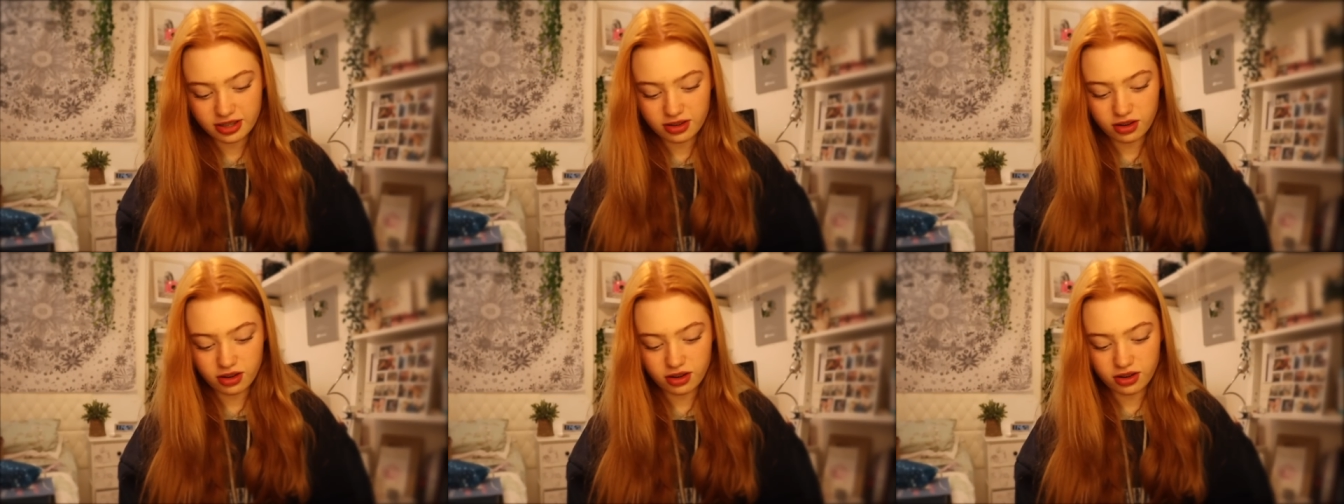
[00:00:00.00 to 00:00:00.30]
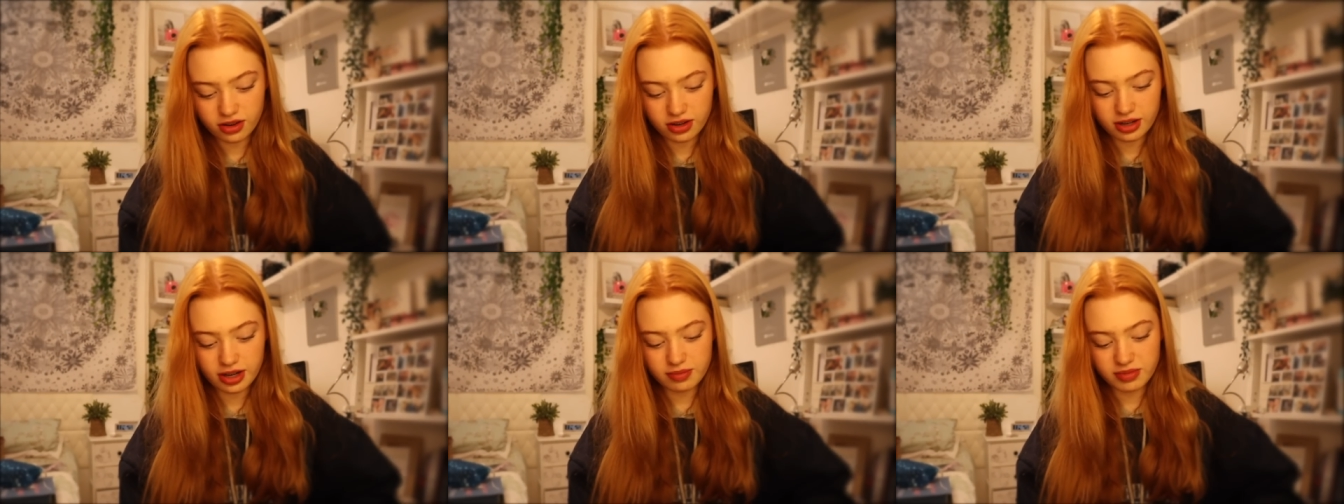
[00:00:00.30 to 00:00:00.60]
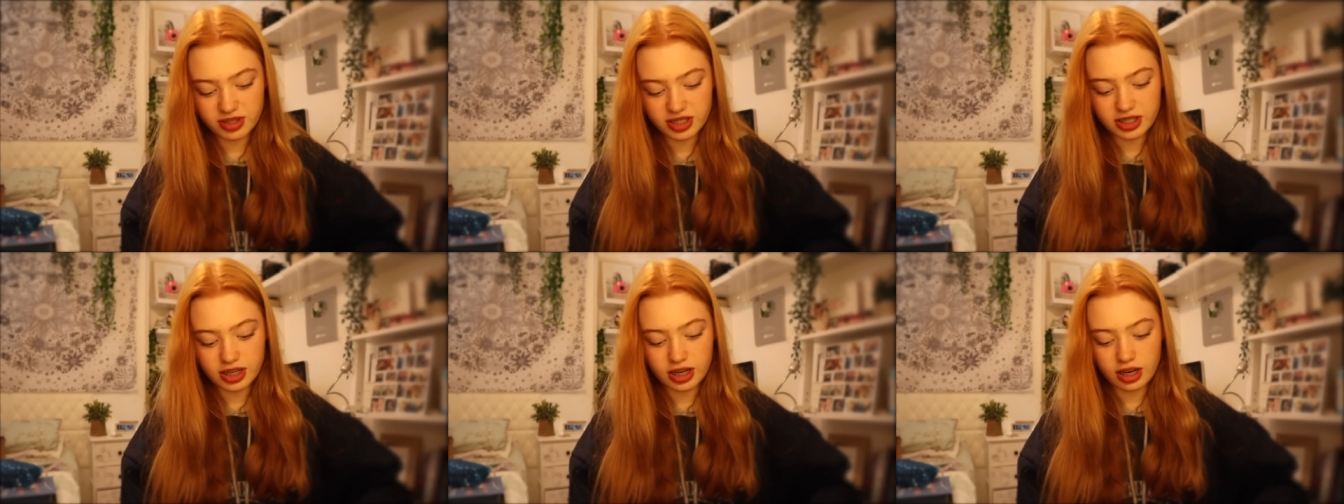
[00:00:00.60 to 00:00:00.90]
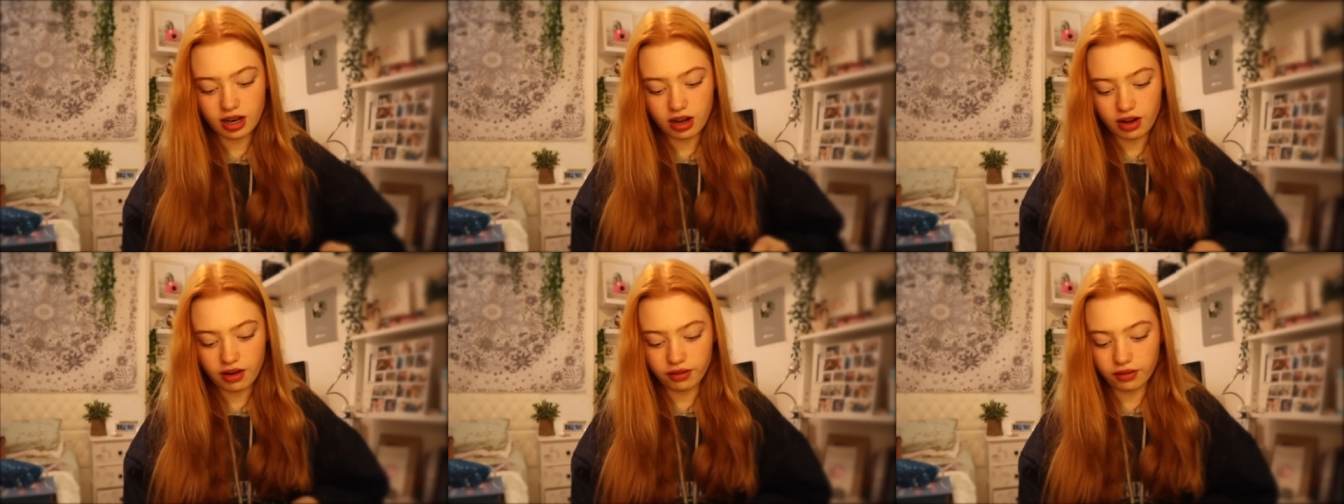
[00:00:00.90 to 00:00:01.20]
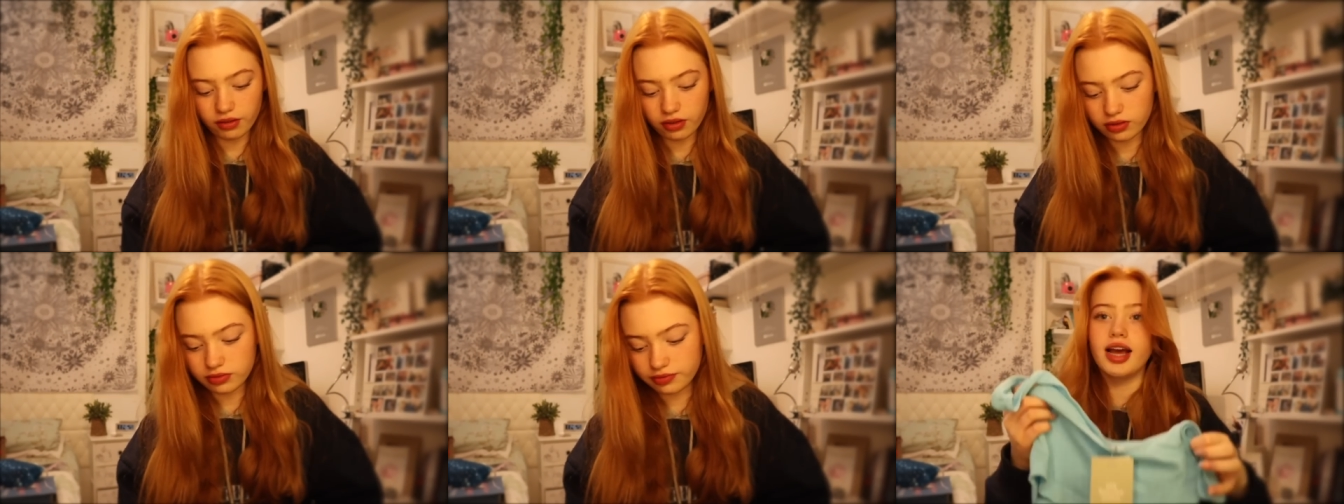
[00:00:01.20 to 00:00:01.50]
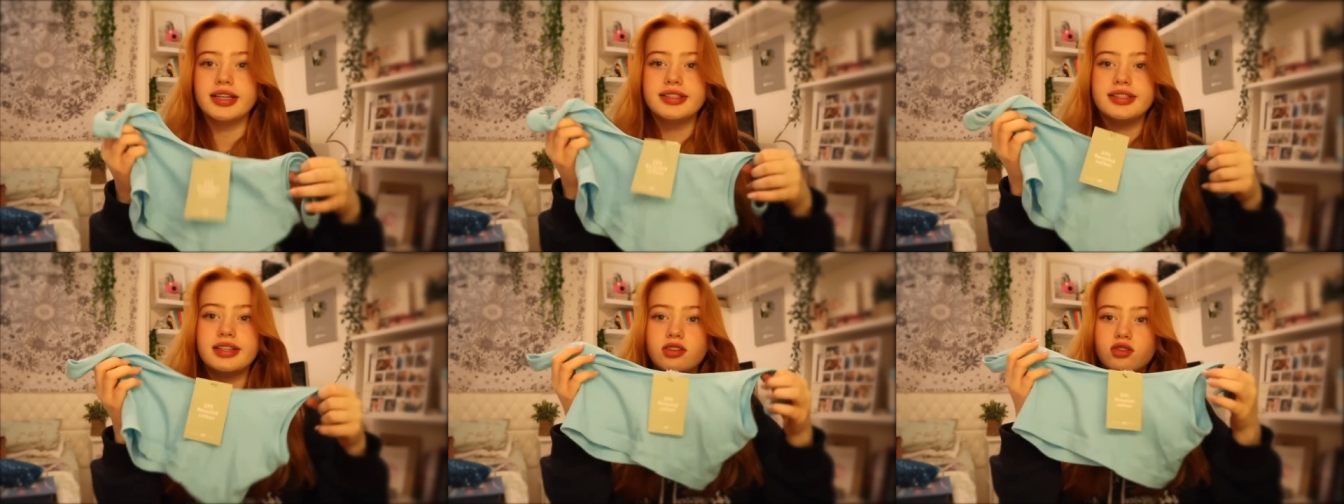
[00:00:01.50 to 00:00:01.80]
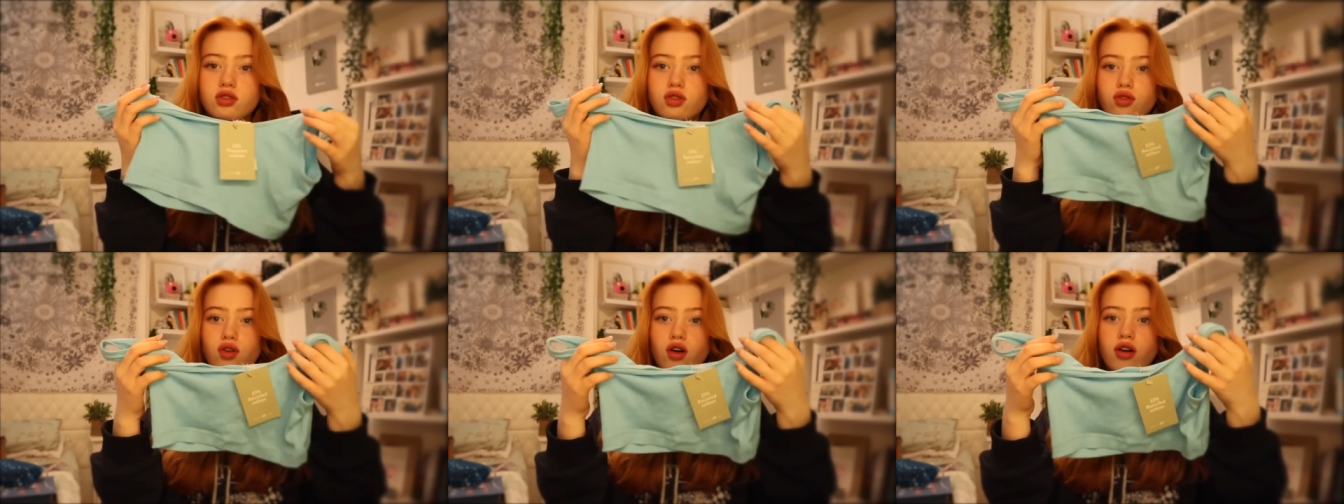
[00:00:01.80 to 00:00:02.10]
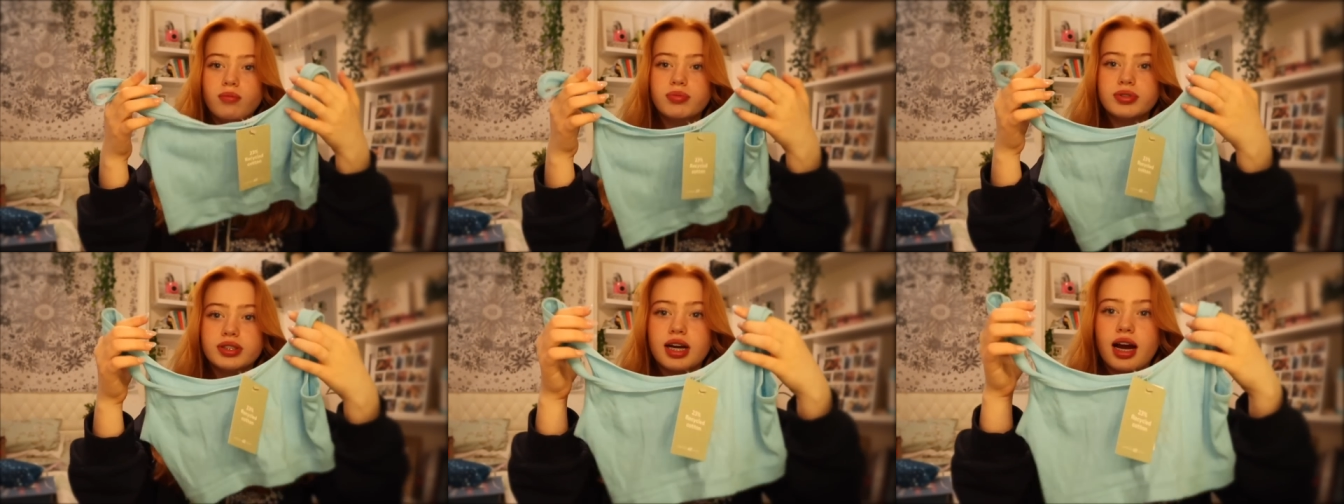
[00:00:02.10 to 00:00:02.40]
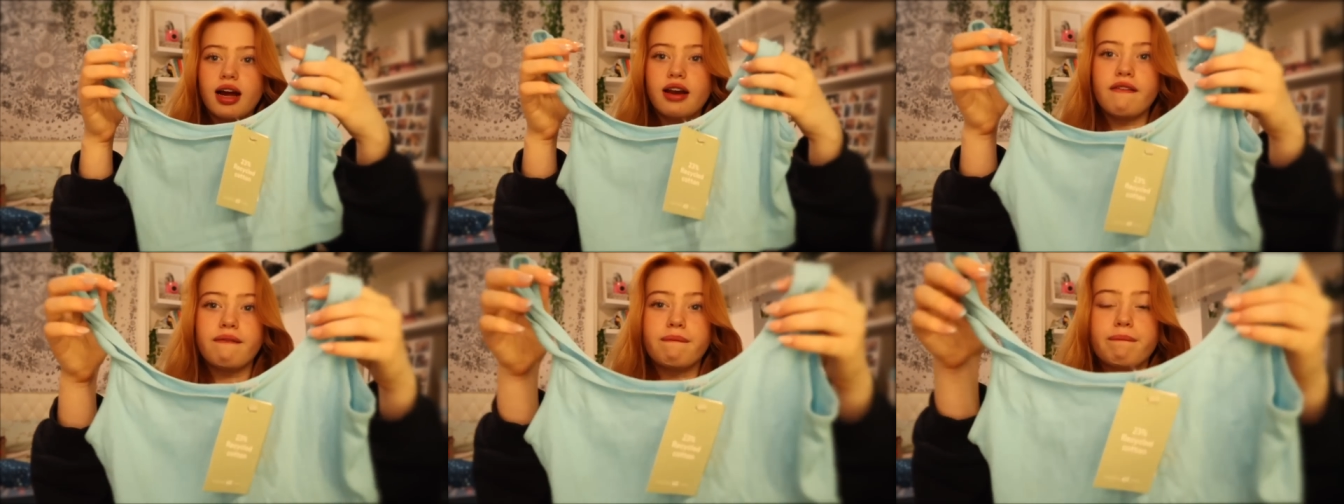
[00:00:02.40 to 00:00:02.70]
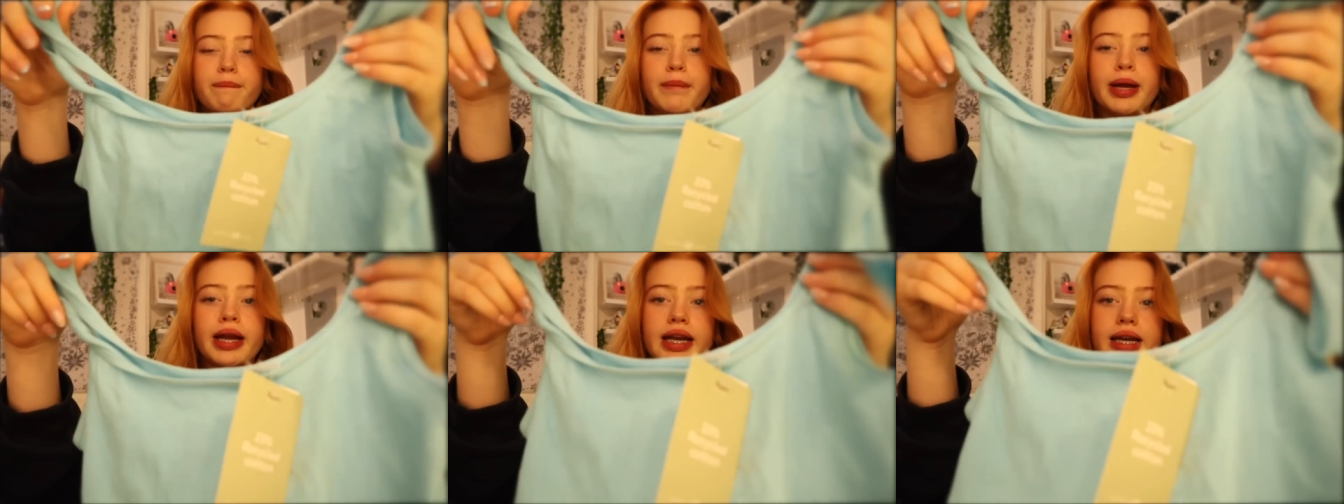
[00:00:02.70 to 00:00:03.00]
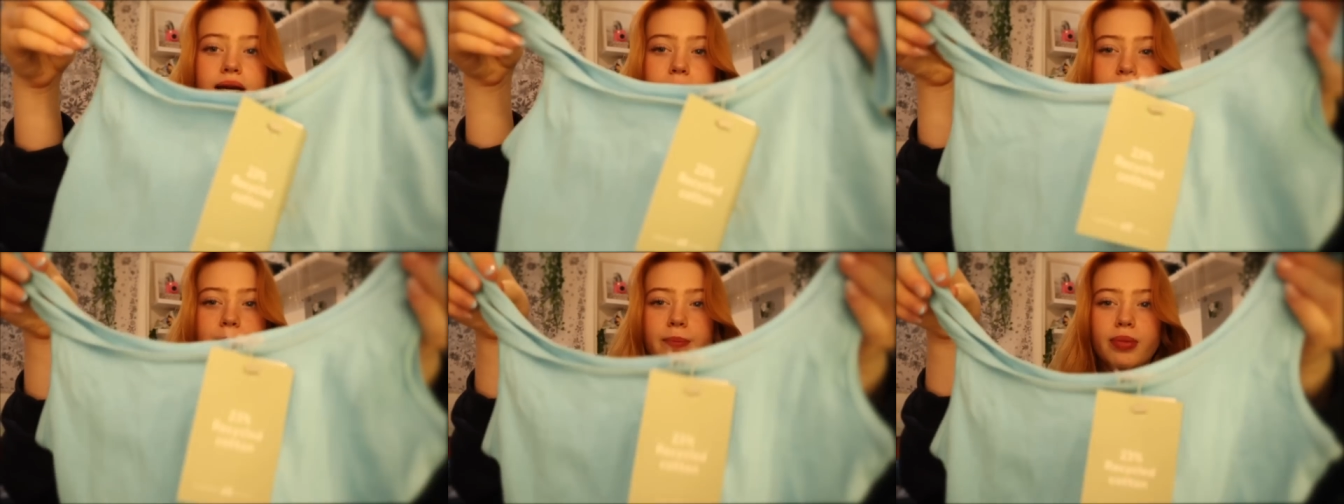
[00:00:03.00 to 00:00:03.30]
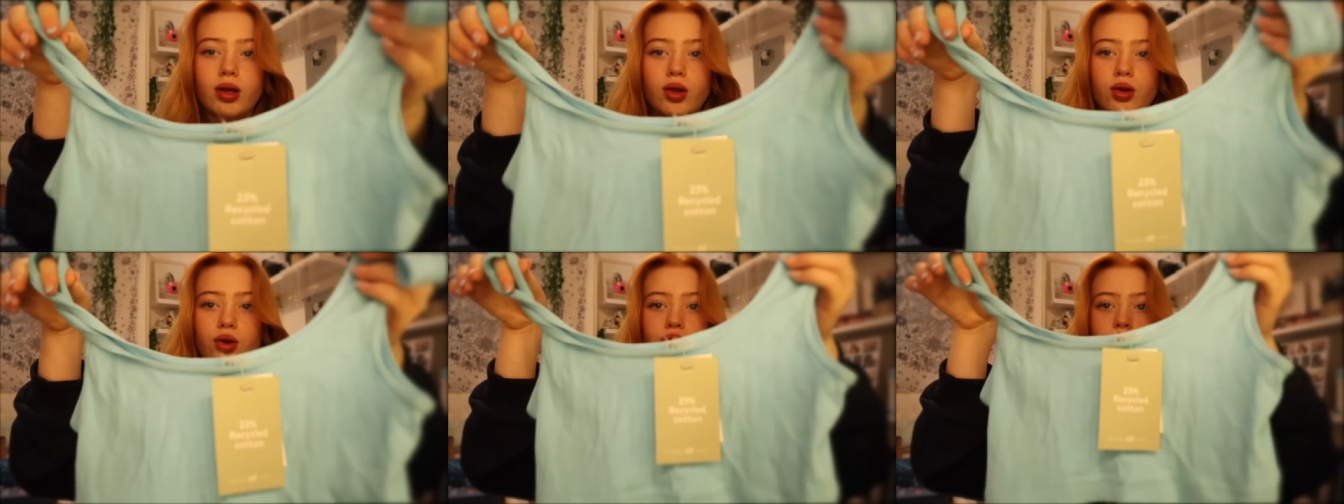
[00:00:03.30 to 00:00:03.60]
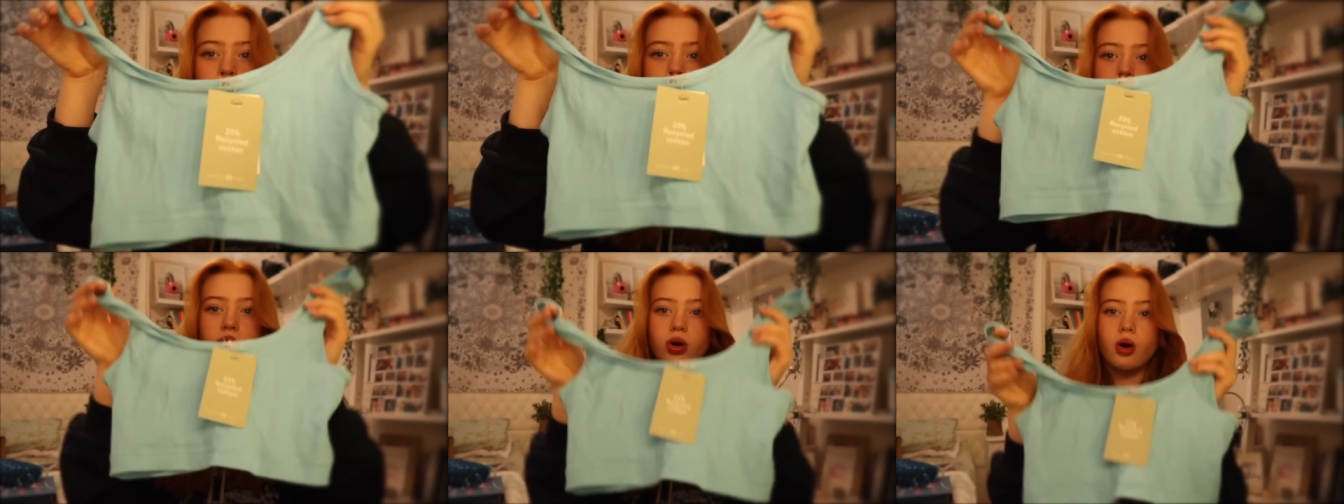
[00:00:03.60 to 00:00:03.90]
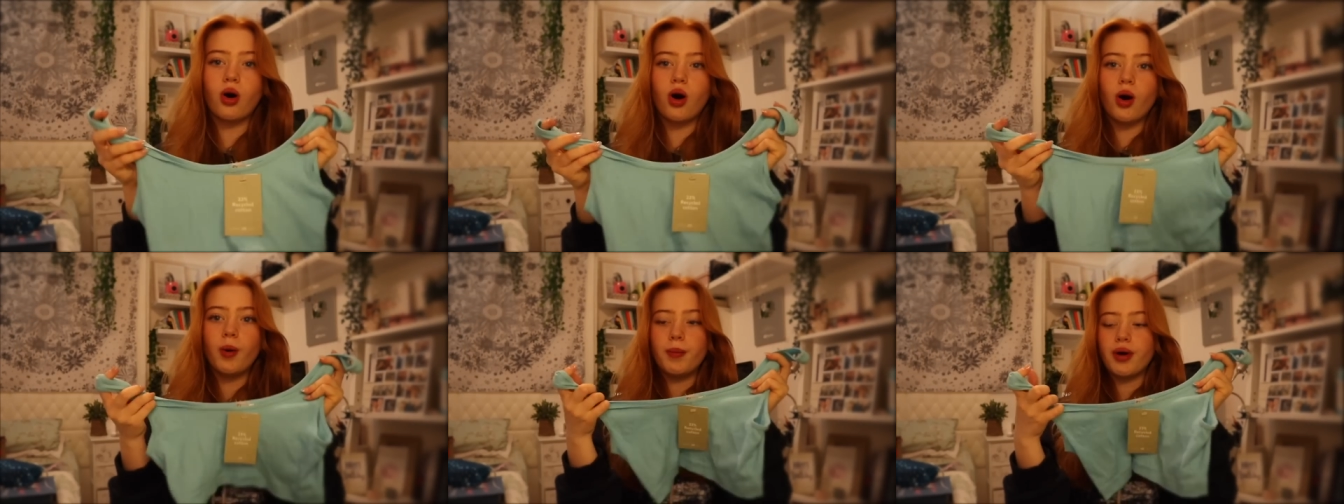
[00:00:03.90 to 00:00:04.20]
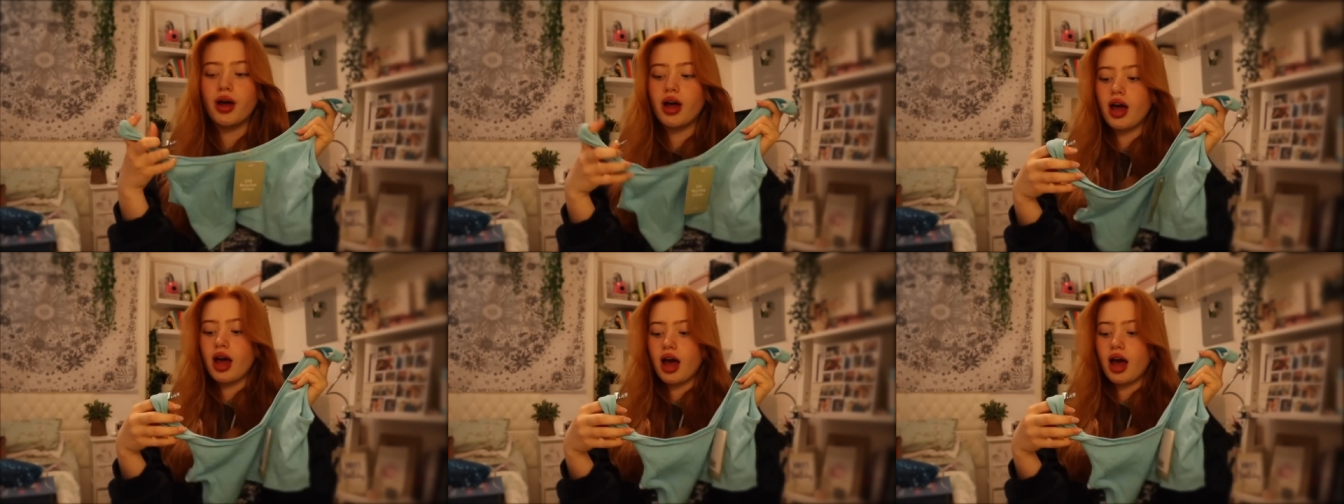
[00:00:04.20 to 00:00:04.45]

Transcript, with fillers: Oh, I'm just in love. It's this cropped kind of mint blue top